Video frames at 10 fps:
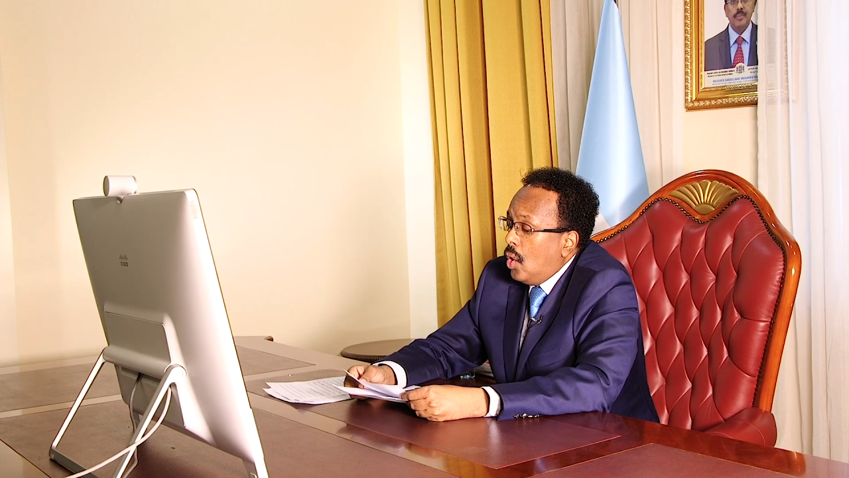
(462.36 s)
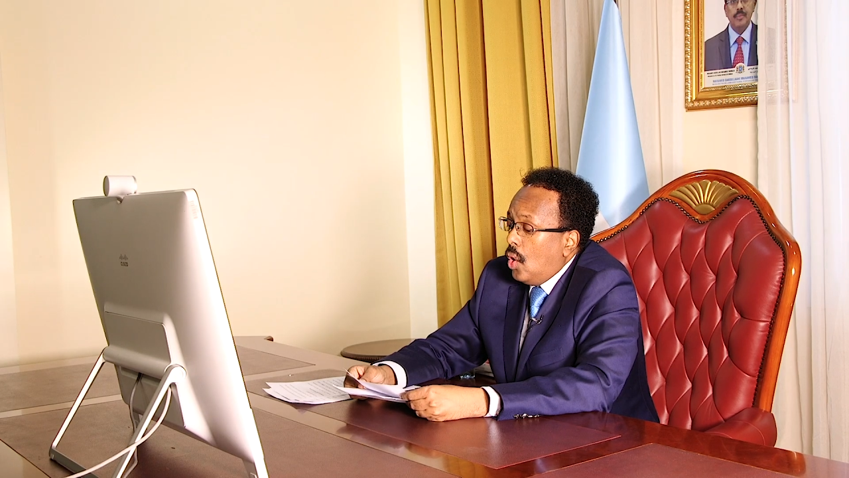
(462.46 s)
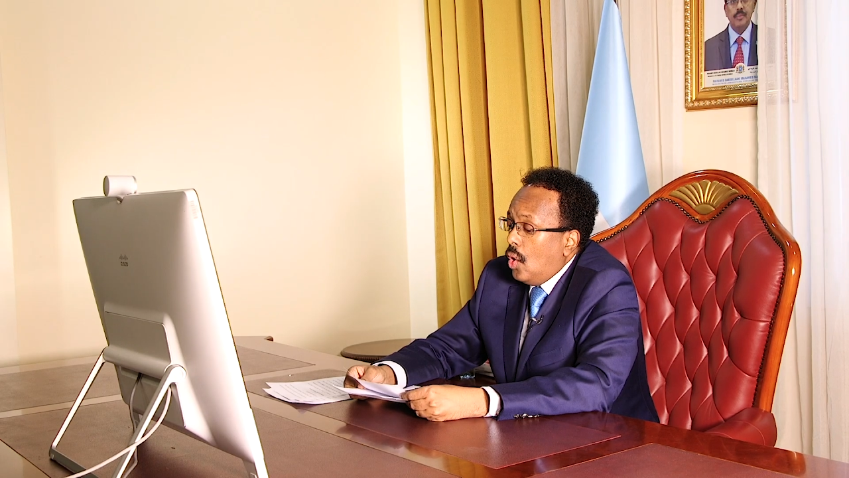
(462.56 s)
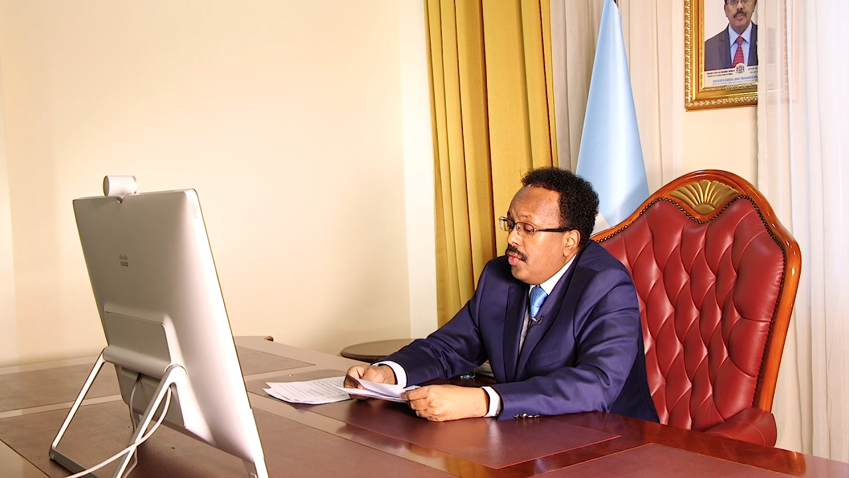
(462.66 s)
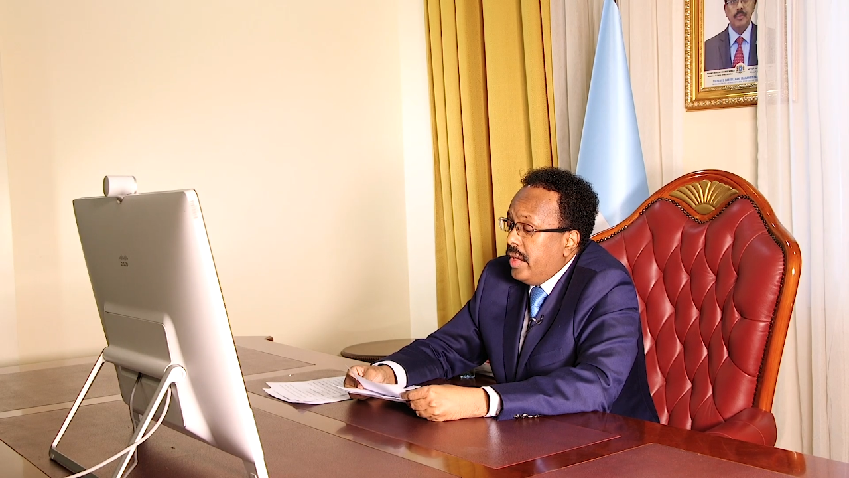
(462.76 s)

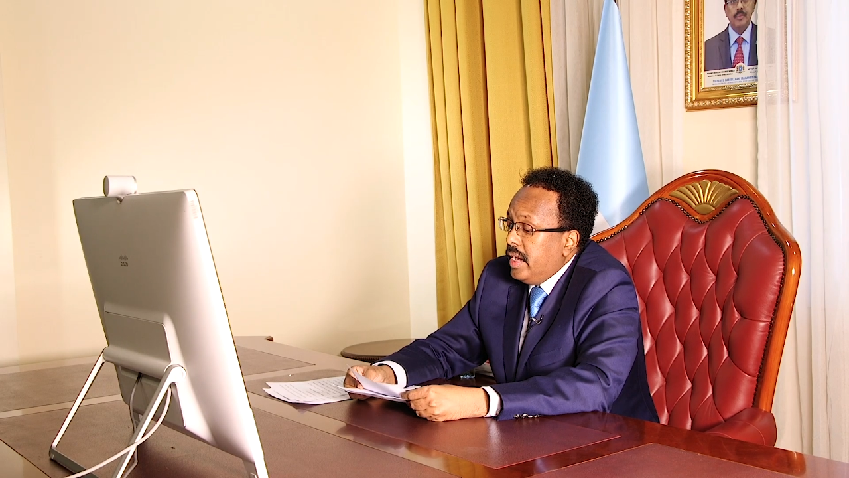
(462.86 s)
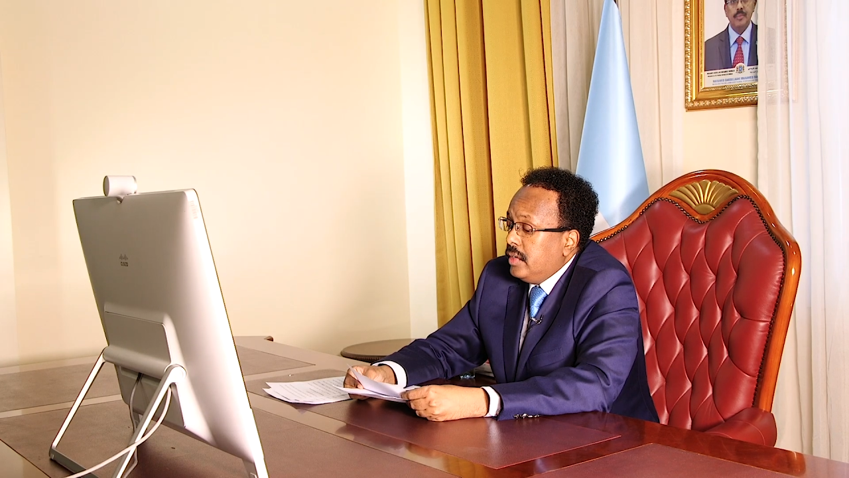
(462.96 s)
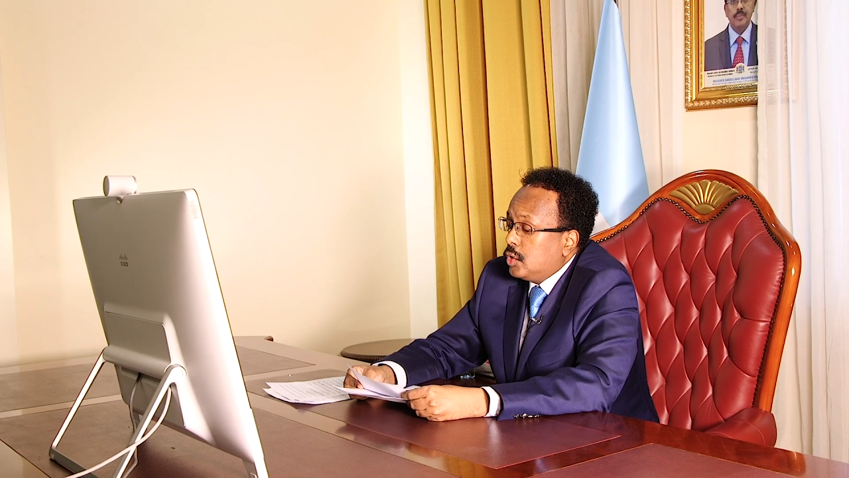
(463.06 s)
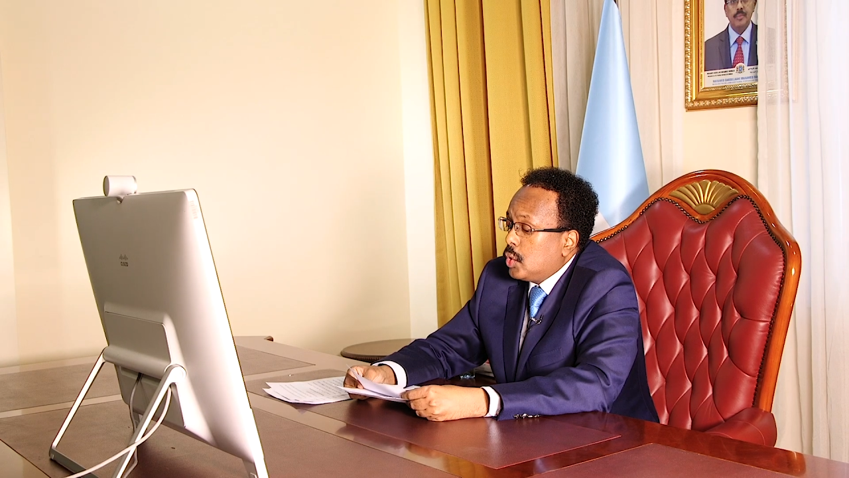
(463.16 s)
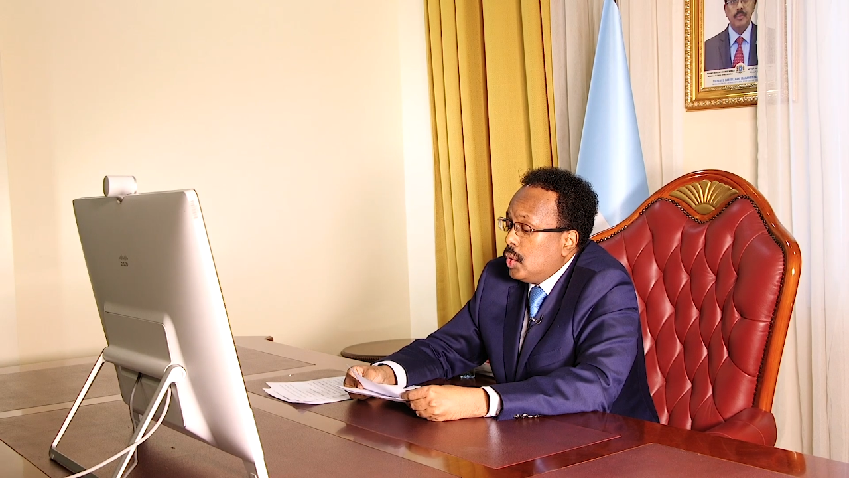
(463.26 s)
On
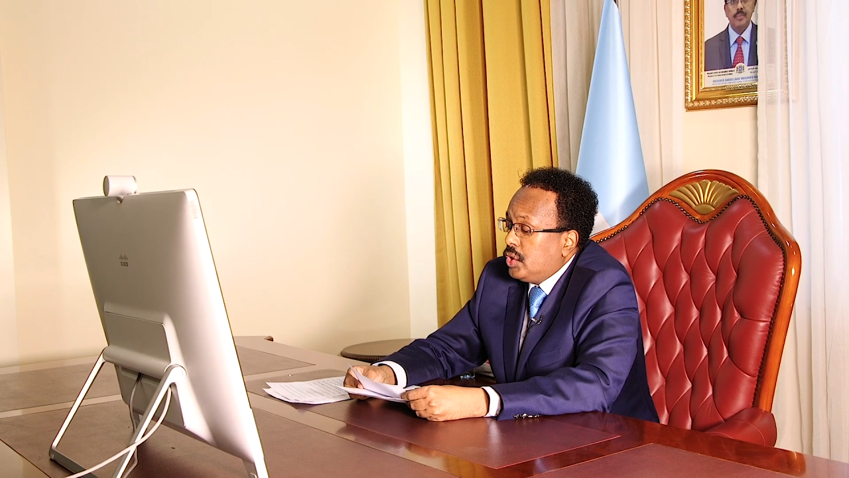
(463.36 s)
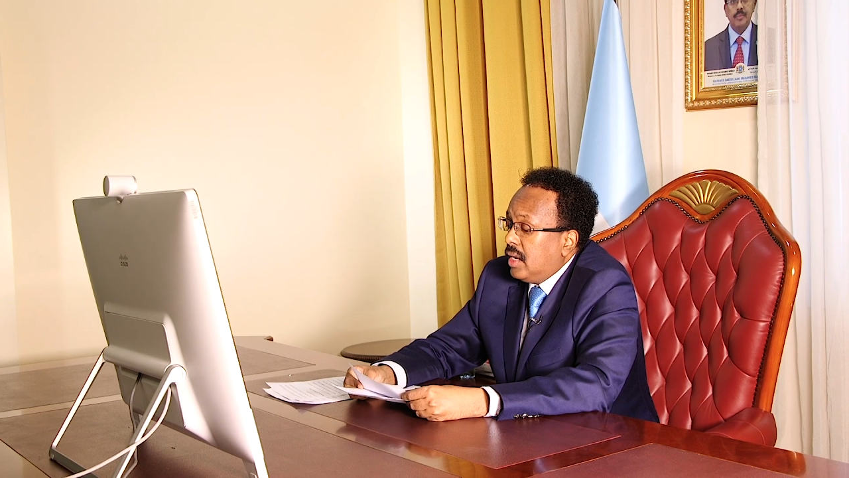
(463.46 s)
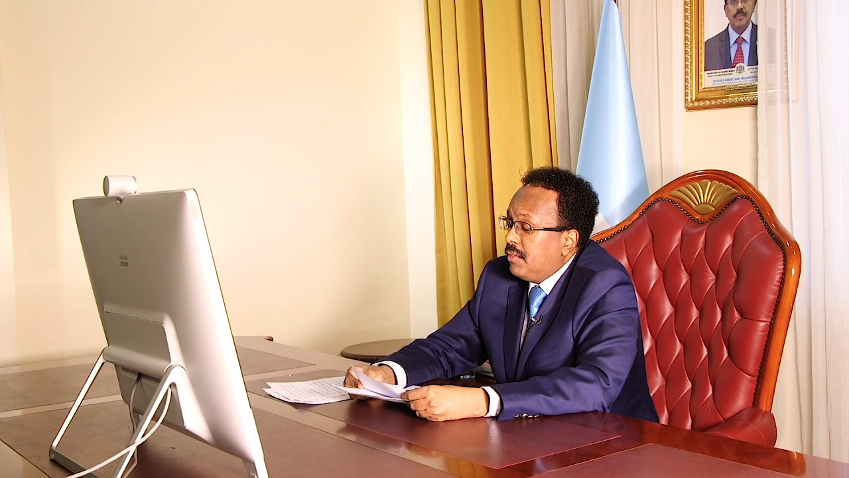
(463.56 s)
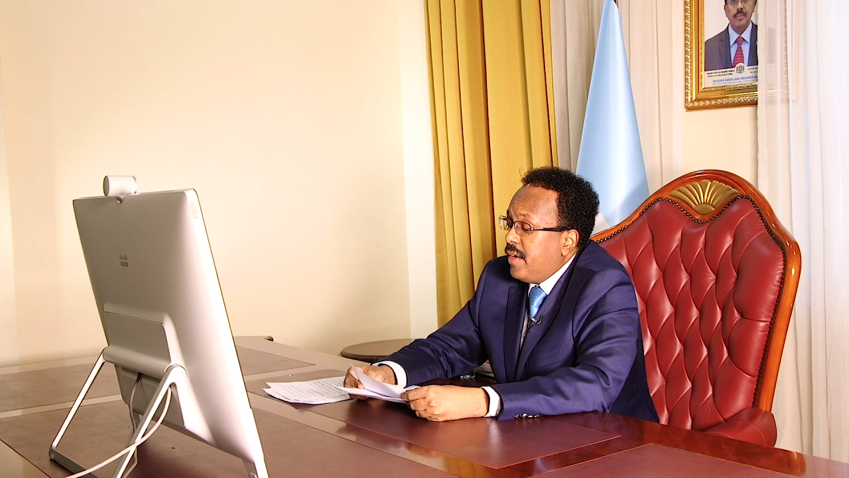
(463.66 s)
these crucial